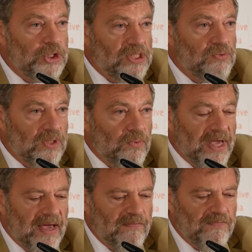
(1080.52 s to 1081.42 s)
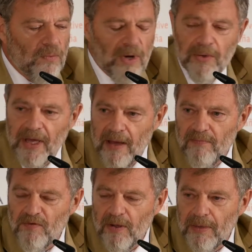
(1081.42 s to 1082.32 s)
just what we have, where we
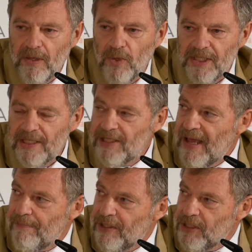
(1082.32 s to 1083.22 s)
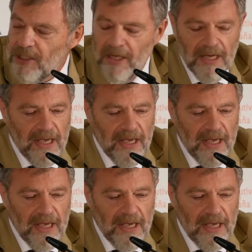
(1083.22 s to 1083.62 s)
come from, and what has happened